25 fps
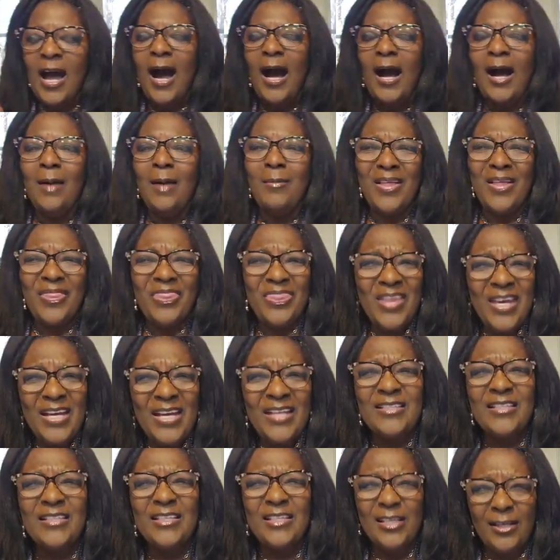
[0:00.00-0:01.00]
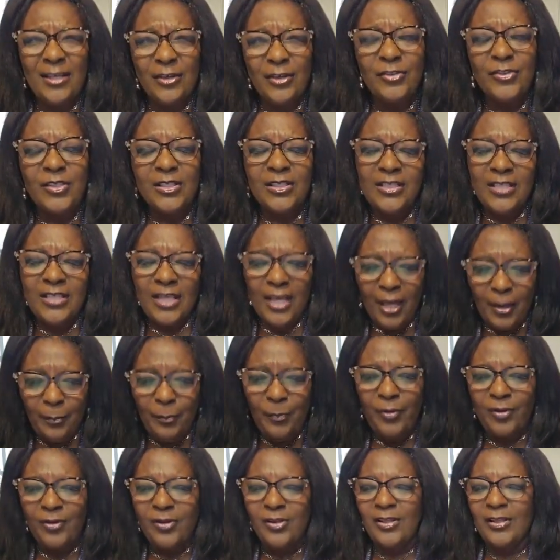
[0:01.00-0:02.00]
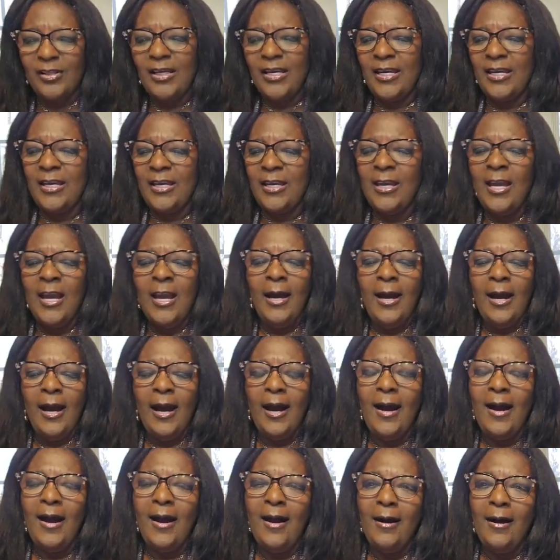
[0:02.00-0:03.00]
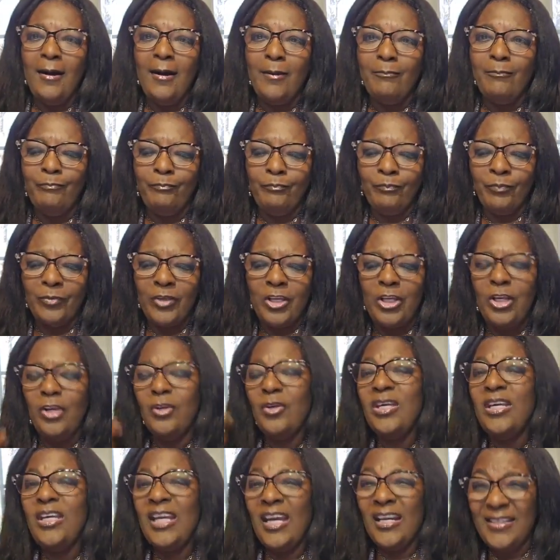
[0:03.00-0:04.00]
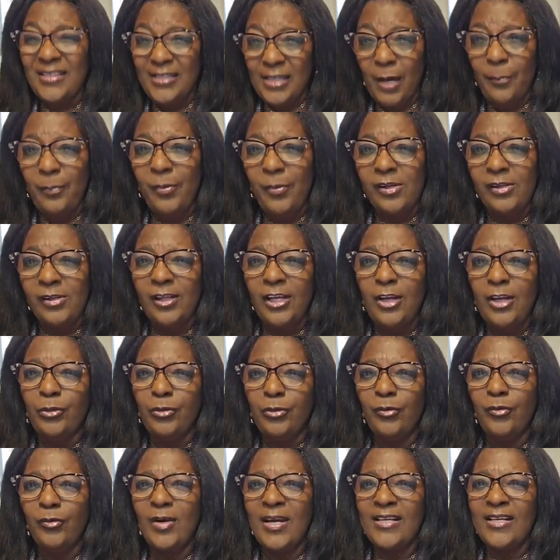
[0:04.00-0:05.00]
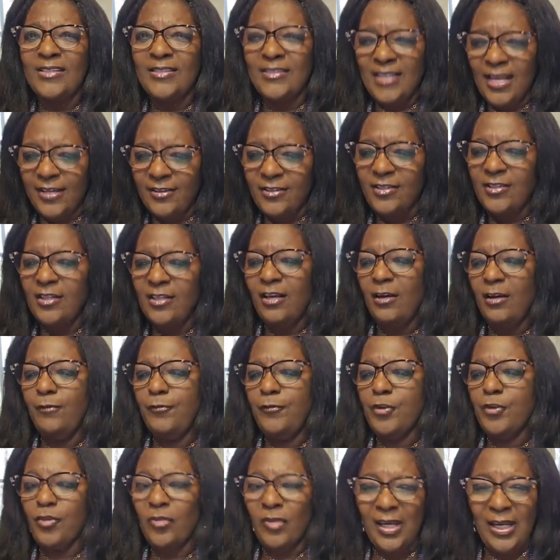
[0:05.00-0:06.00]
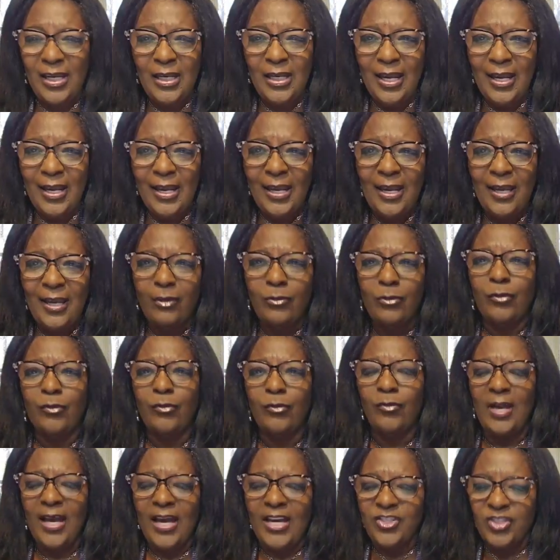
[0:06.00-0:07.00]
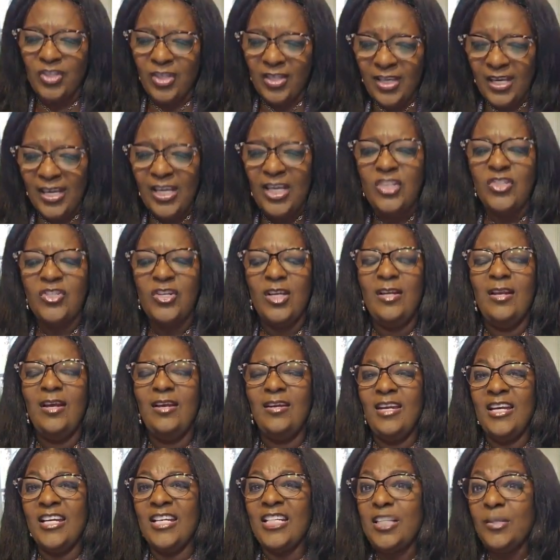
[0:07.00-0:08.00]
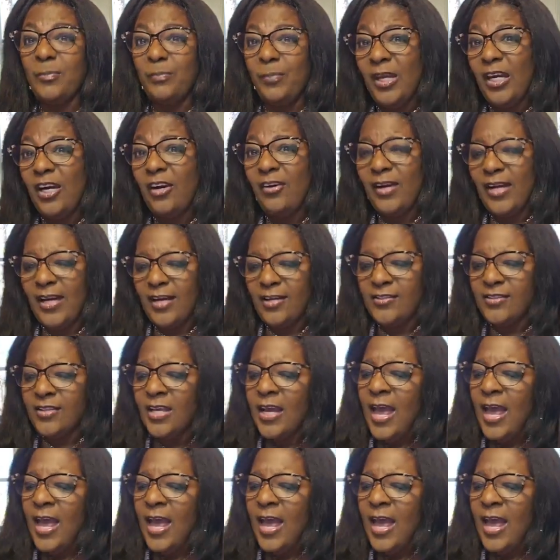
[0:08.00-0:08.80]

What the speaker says: And these skills typically, you get typically through extensive training, through education and experience,